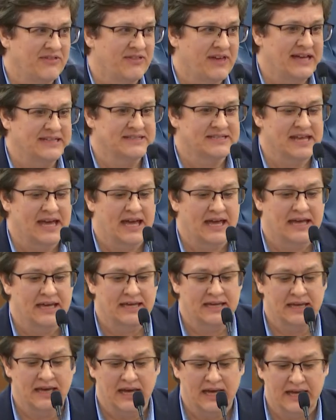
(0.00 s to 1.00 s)
that's
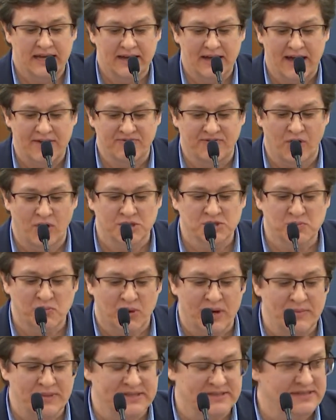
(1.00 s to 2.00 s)
a false
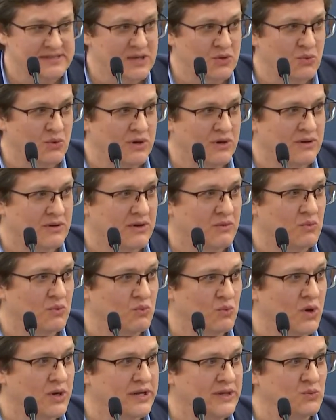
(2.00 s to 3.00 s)
premise that we're
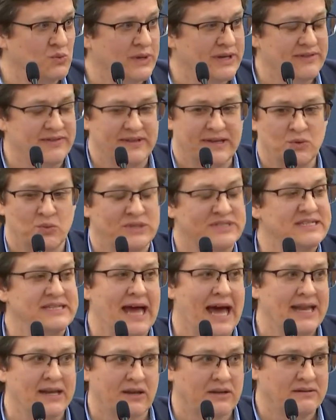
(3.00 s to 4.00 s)
working with. It was
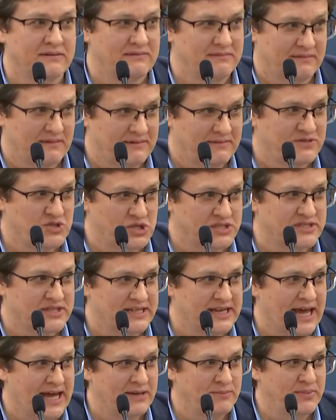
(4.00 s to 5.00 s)
not just the
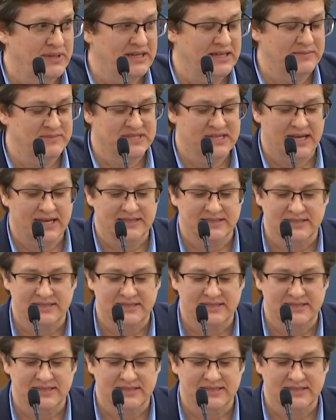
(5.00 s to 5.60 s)
9 PM test.